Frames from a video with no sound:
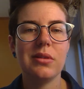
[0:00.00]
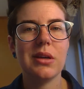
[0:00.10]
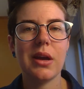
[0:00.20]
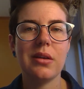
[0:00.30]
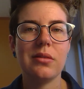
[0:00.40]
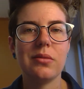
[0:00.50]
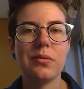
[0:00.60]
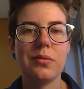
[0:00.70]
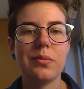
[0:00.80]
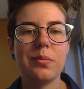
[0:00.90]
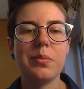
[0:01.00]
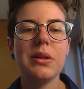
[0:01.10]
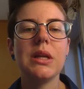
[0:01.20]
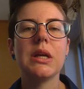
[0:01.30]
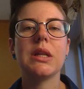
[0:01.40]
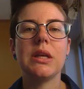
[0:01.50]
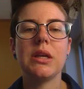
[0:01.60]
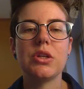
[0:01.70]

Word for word: kind of politically